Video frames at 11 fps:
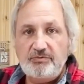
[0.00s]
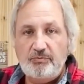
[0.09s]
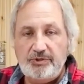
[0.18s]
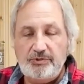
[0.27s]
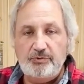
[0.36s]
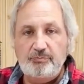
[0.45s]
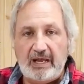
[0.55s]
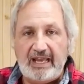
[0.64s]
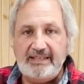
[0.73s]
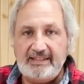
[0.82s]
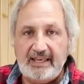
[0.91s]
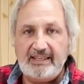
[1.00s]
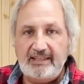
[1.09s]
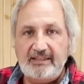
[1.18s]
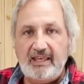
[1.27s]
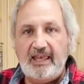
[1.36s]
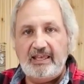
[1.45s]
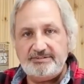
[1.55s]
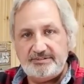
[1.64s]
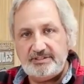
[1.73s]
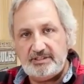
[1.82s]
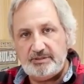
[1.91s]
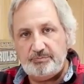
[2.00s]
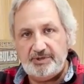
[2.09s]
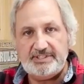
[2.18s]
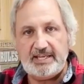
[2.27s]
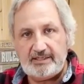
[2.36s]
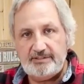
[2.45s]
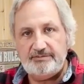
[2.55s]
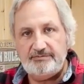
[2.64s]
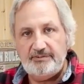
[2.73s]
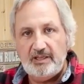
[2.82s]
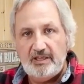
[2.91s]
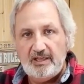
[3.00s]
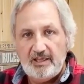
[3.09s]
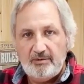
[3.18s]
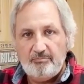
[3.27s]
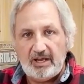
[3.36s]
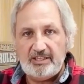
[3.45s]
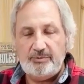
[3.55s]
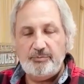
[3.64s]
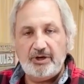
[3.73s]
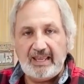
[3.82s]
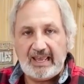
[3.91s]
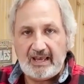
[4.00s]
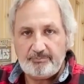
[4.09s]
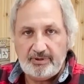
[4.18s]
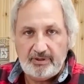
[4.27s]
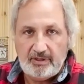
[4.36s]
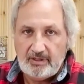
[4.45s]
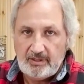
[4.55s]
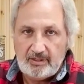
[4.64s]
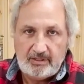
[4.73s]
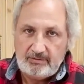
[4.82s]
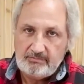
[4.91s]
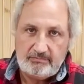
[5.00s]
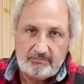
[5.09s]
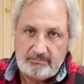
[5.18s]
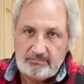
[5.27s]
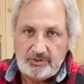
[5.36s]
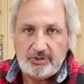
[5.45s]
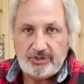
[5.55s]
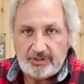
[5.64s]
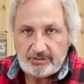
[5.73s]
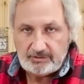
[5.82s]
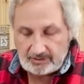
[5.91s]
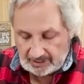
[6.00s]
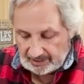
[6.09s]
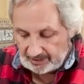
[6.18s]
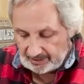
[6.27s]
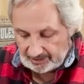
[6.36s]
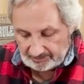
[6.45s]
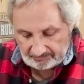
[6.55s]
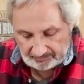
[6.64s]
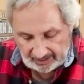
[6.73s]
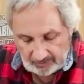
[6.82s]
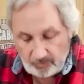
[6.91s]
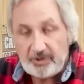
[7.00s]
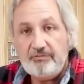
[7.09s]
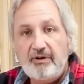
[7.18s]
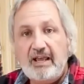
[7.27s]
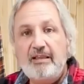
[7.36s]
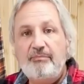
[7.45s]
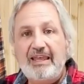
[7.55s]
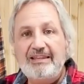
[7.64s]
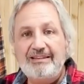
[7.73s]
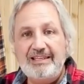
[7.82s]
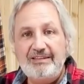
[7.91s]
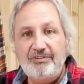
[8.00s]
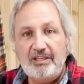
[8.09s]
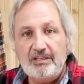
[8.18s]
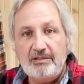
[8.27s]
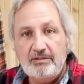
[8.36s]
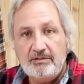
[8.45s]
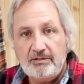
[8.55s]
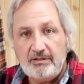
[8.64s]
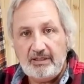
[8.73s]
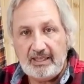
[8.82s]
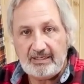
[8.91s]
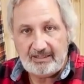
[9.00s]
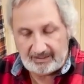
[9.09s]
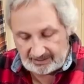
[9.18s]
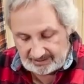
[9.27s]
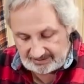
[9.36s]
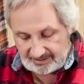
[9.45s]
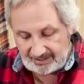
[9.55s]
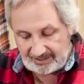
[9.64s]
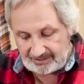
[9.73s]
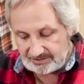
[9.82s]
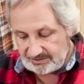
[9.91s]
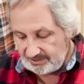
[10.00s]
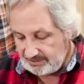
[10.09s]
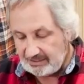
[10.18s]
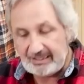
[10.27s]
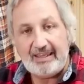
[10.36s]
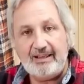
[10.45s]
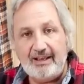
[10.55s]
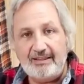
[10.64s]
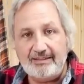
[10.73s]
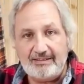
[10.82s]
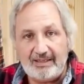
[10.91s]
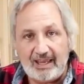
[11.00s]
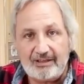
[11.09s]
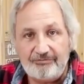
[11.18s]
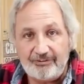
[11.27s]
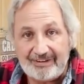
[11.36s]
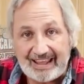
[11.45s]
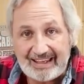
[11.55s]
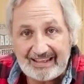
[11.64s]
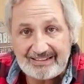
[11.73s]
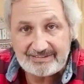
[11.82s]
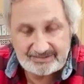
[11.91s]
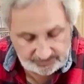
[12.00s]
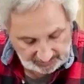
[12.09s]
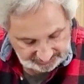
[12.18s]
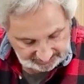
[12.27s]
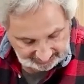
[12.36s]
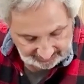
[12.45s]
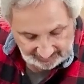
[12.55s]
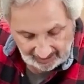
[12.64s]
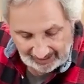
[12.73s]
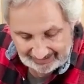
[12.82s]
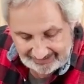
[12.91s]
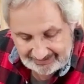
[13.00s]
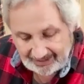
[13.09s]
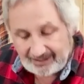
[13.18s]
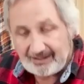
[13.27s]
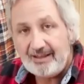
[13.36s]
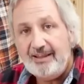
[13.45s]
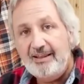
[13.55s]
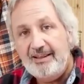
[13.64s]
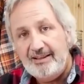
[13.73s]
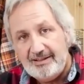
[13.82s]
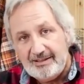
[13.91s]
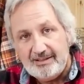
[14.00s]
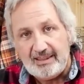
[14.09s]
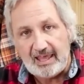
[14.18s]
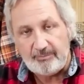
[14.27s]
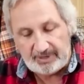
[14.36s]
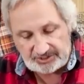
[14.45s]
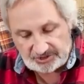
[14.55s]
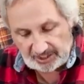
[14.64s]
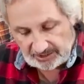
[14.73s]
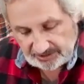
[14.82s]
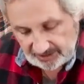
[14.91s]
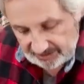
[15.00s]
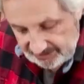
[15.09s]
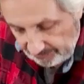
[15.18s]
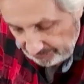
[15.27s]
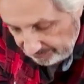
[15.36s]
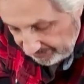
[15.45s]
When you buy decking that has the protective polymer cap, you're good. I wouldn't recommend leaving any of these things laying on the deck for days, especially in the hot sun. That may change things up a